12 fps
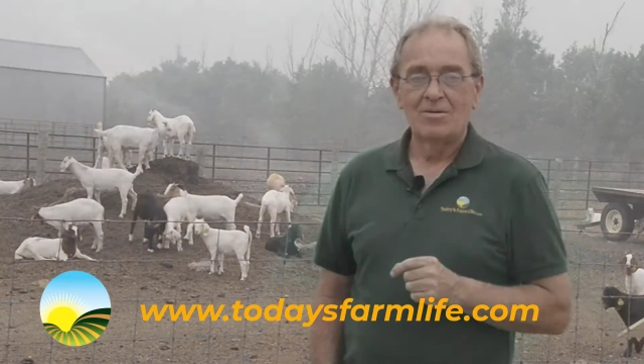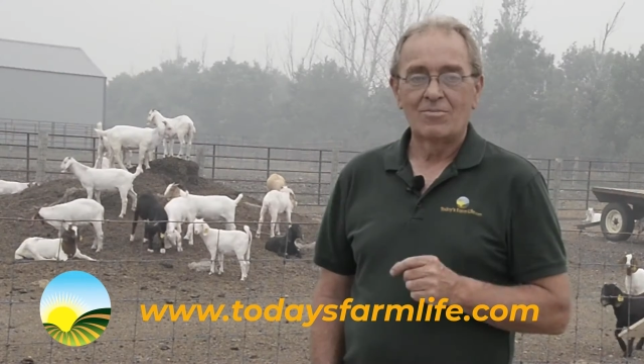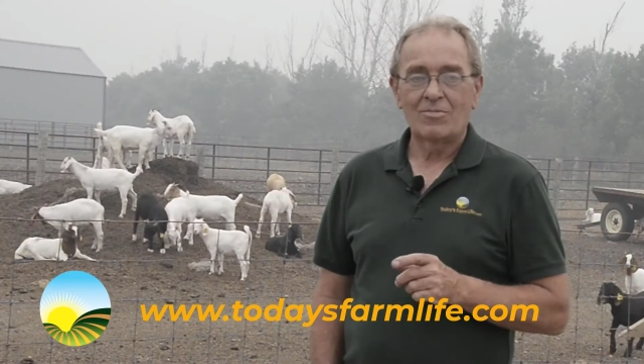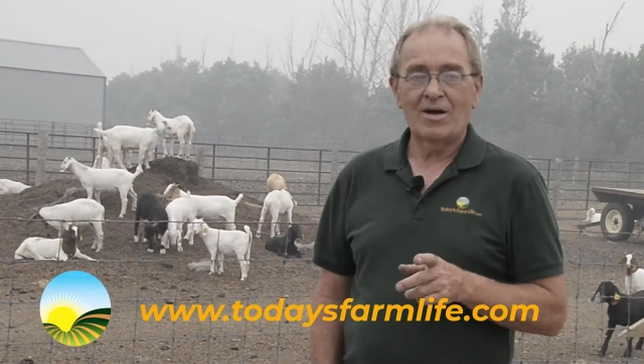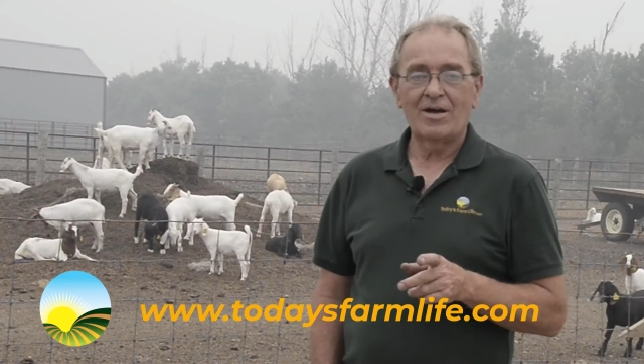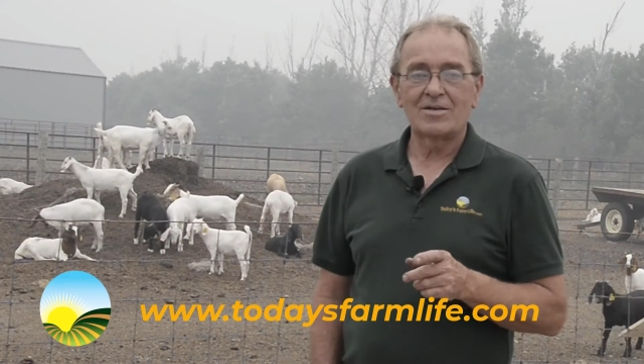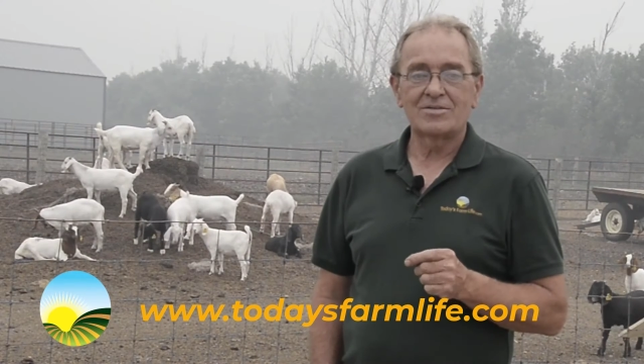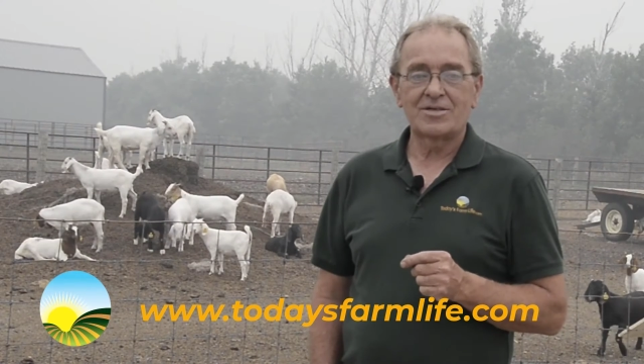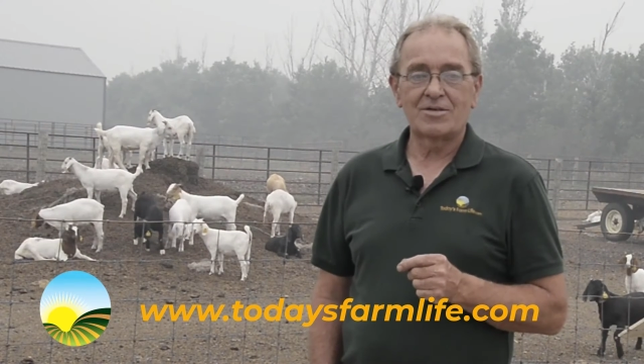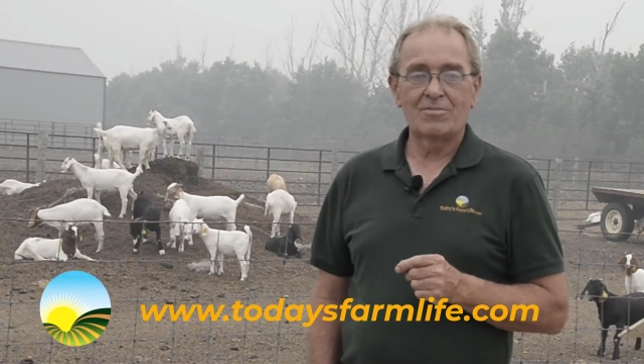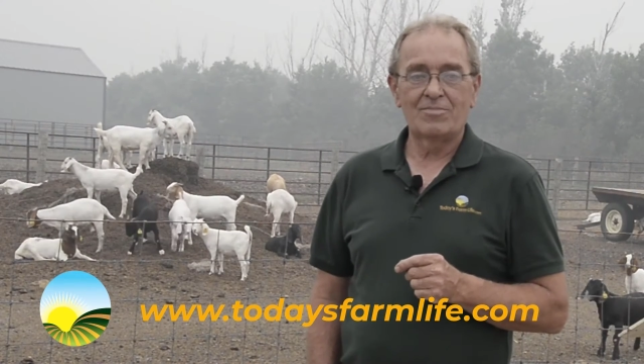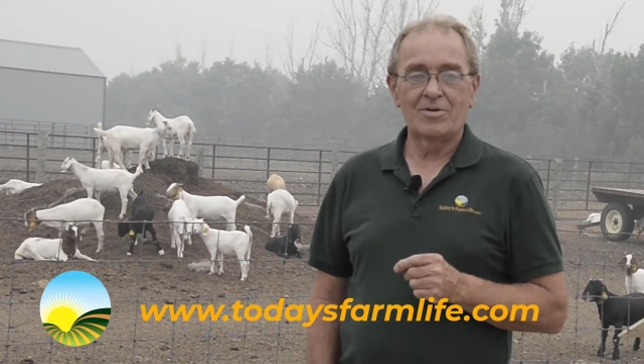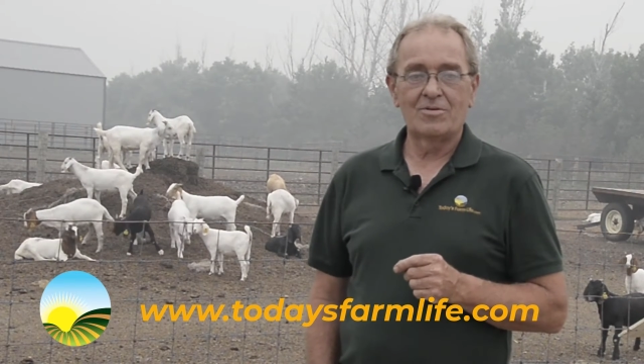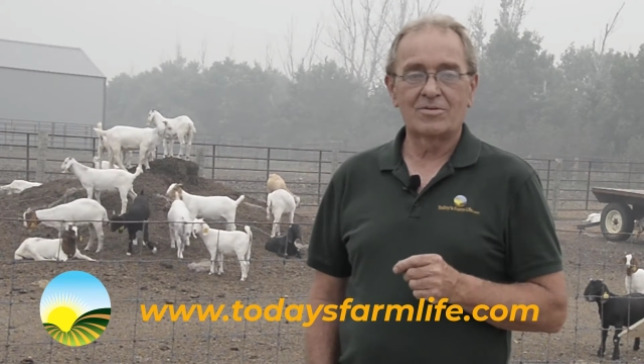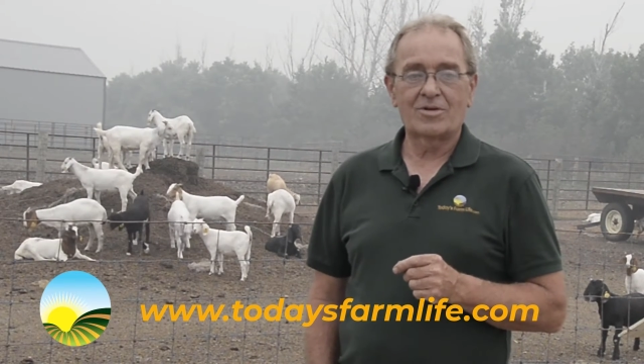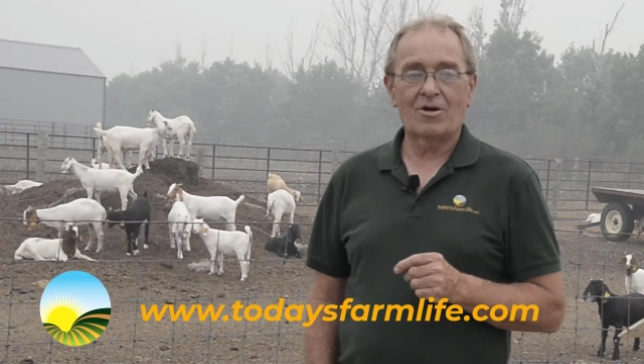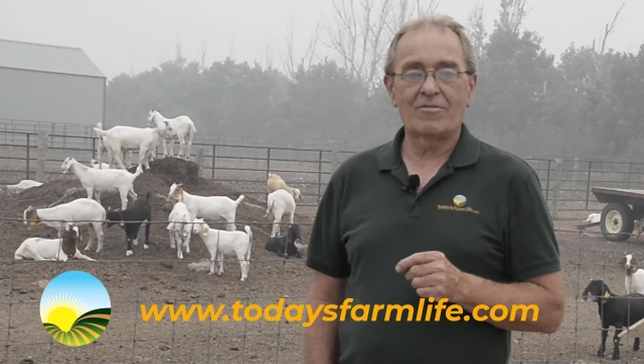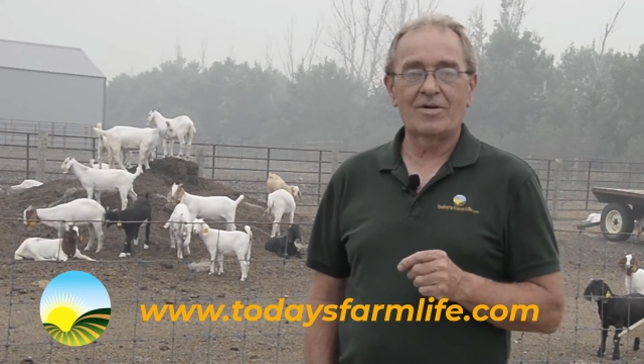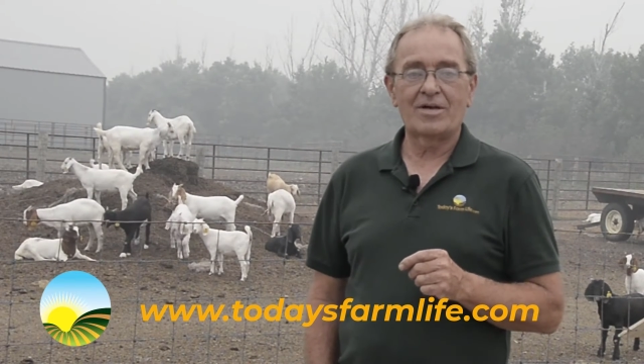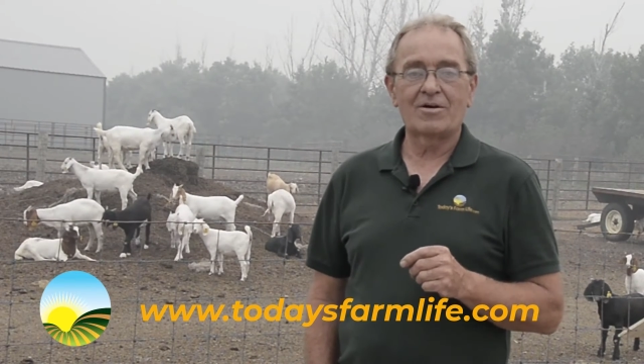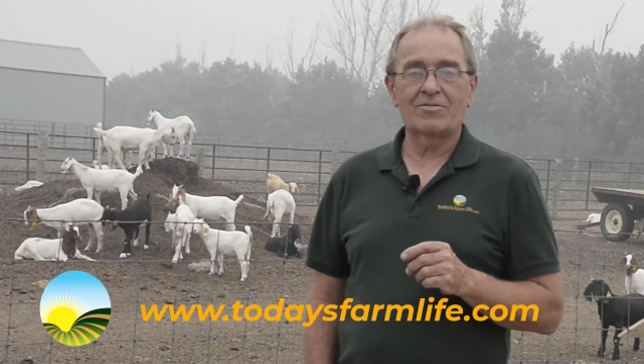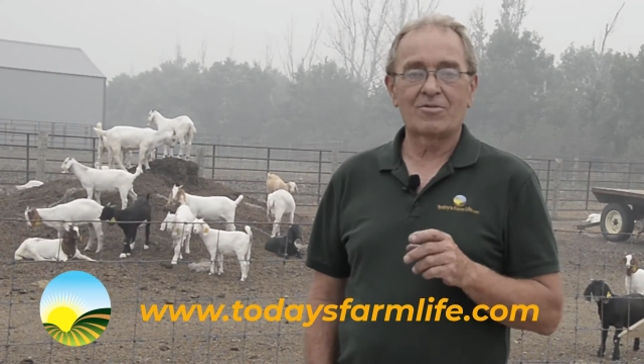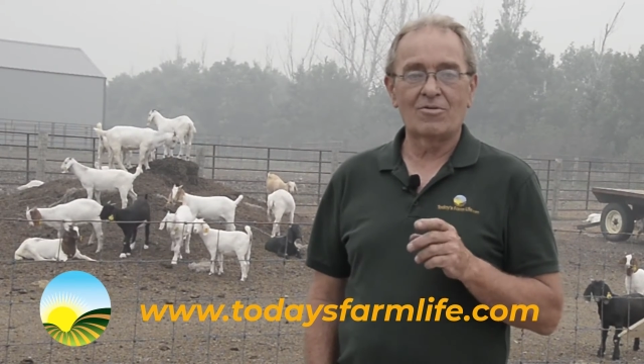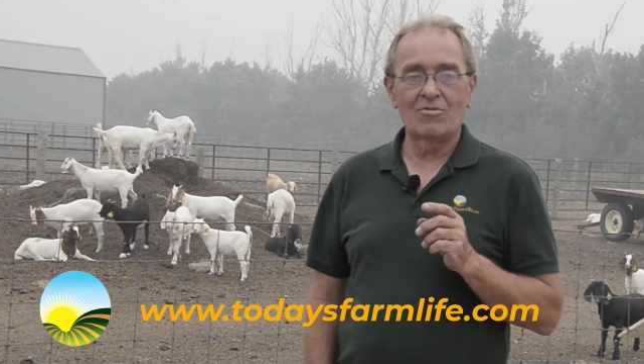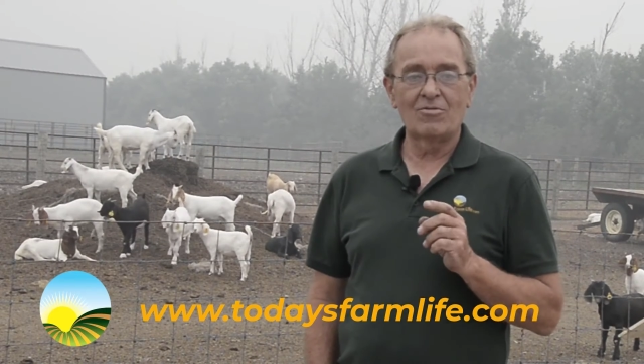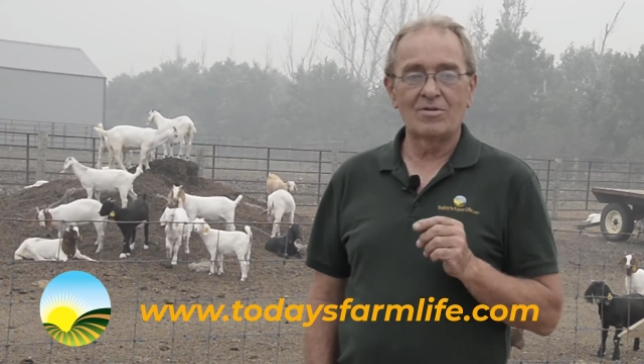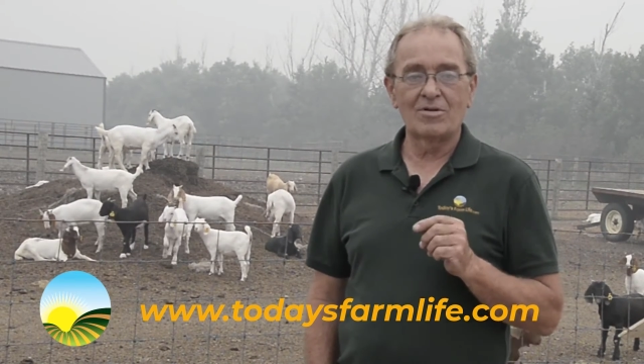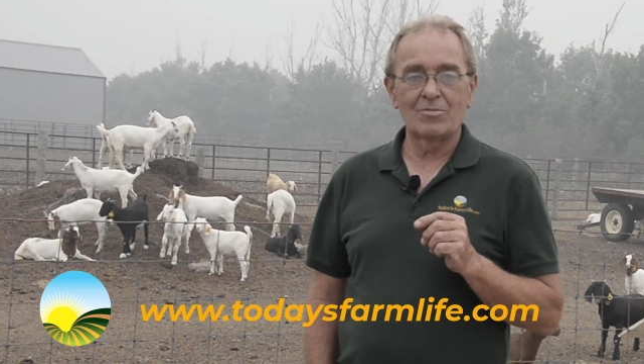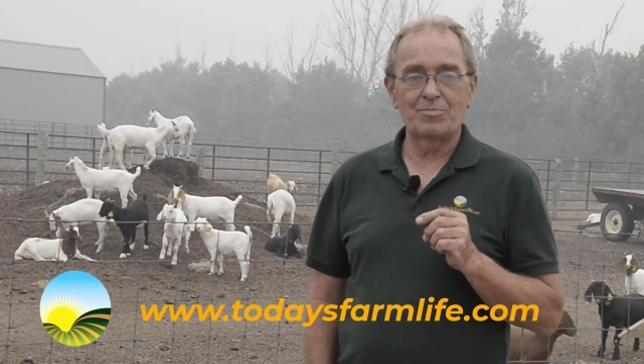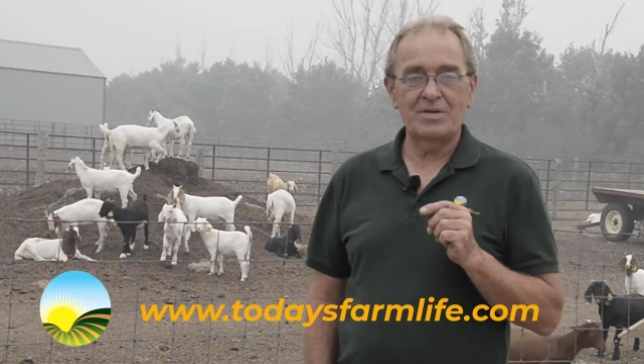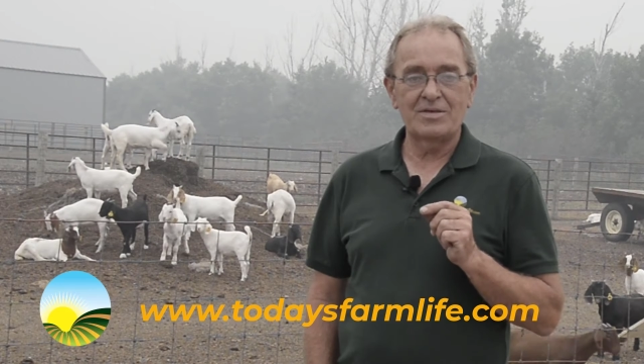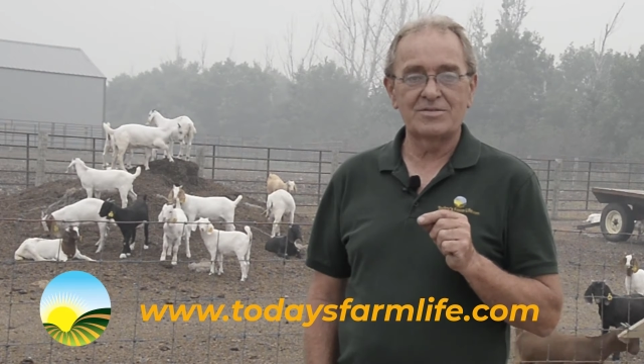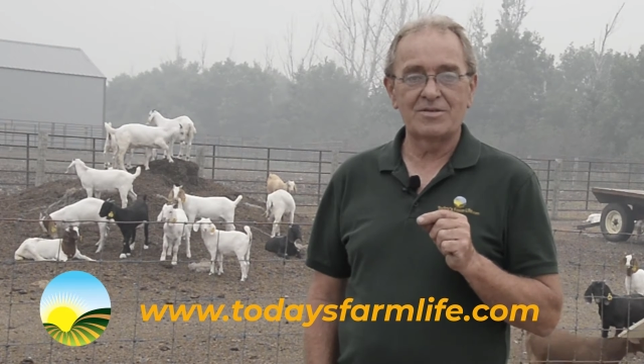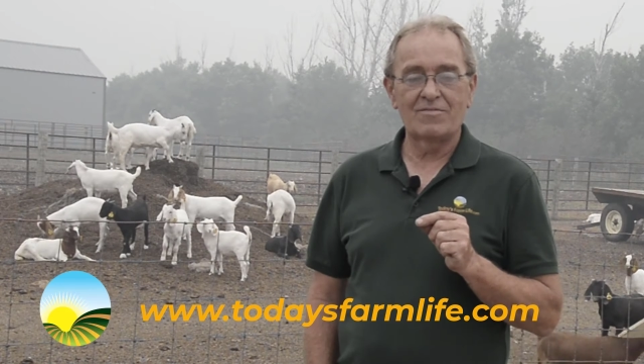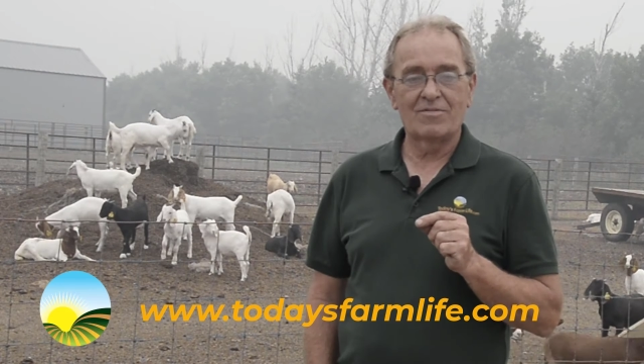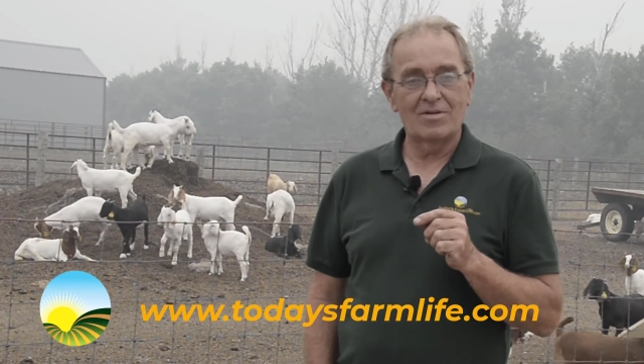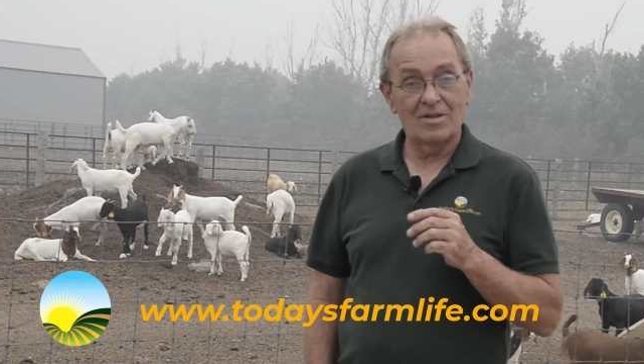Brian and Sarah Bode carving out their own little piece of